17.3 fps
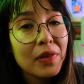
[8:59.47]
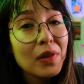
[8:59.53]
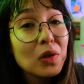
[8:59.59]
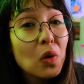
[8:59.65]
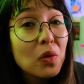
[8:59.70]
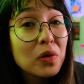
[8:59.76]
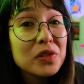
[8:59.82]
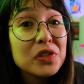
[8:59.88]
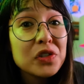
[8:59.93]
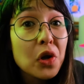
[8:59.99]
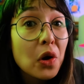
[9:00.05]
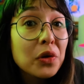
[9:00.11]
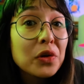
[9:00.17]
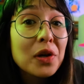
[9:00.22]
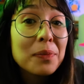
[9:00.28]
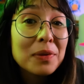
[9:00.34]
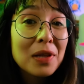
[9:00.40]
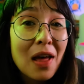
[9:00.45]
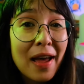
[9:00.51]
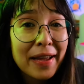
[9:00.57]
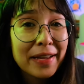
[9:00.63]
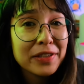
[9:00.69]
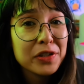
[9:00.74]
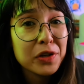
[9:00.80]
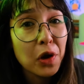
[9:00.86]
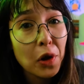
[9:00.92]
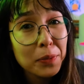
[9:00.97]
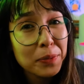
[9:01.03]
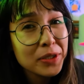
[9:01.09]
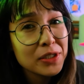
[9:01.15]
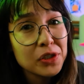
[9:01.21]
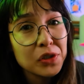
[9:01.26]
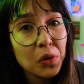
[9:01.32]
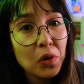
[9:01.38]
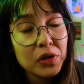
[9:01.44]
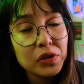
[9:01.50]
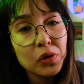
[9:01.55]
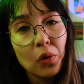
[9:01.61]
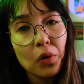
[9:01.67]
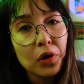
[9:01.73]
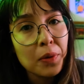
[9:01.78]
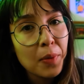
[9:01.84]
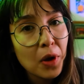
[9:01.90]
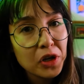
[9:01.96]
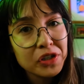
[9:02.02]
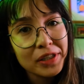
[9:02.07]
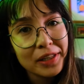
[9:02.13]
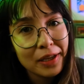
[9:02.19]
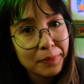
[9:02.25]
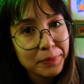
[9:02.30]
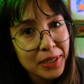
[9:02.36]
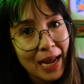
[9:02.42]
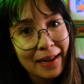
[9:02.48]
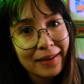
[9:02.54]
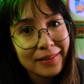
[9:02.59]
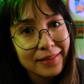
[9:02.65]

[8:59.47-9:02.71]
the laws don't apply to open source or commercially obtained